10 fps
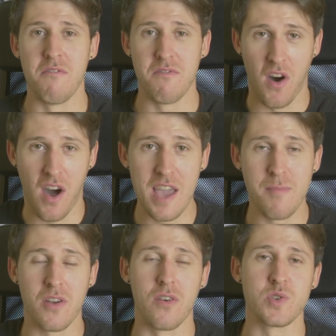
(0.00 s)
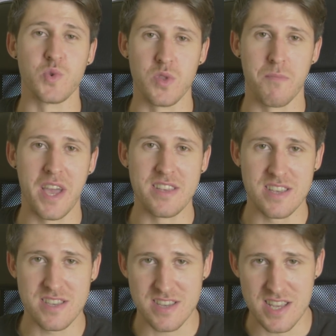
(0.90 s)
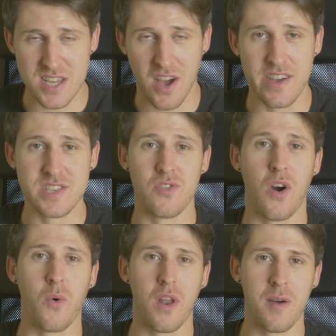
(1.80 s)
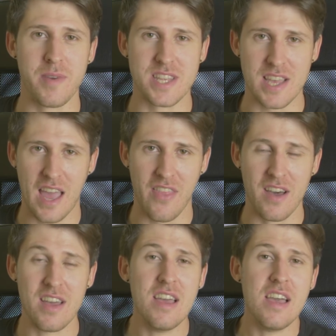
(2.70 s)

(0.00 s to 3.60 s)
vibe across all the bases because it ties your whole army together.